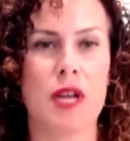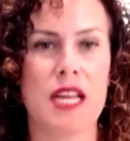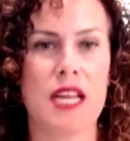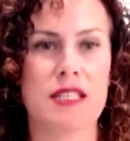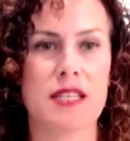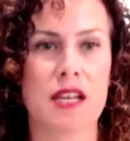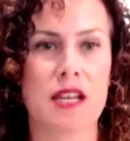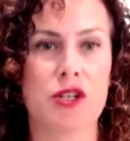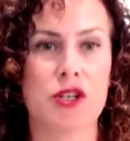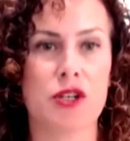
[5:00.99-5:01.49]
It's
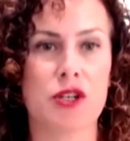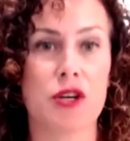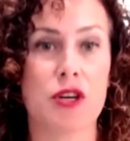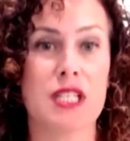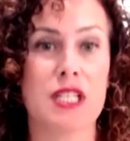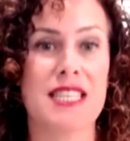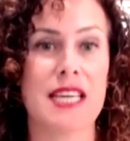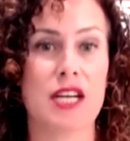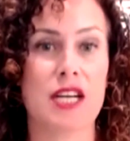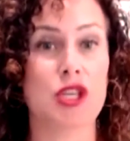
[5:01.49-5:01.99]
under
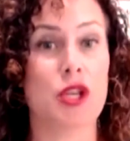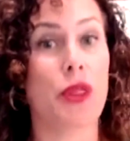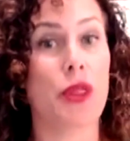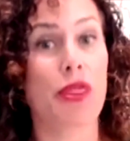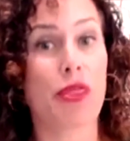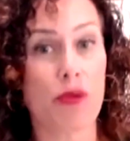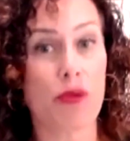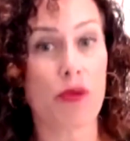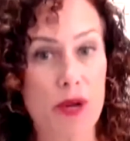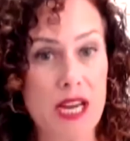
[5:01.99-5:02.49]
Section
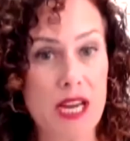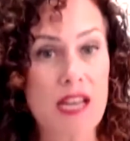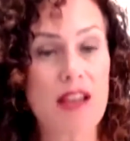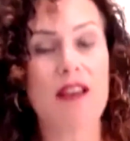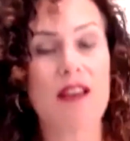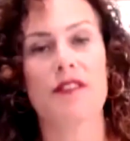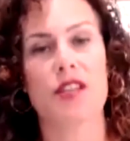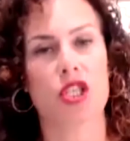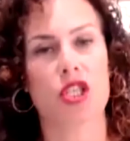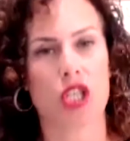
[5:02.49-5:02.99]
3
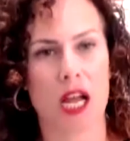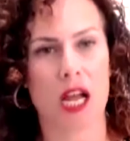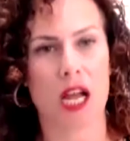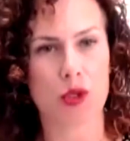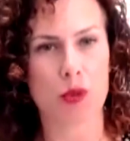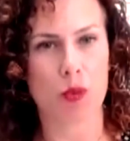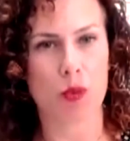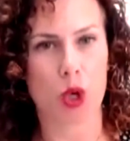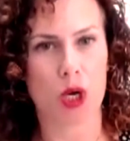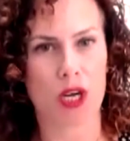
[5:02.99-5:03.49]
of the child
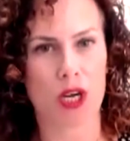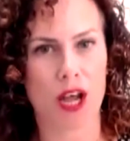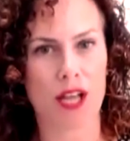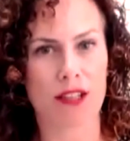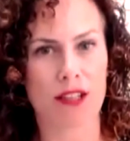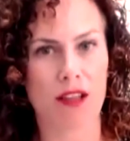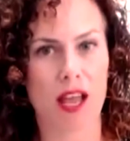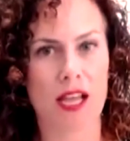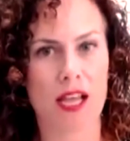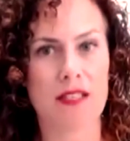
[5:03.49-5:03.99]
support
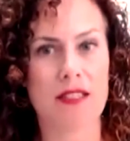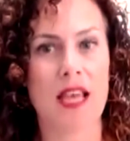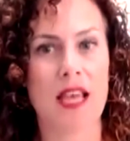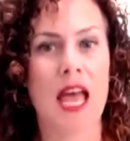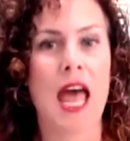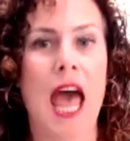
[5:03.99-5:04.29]
guidelines.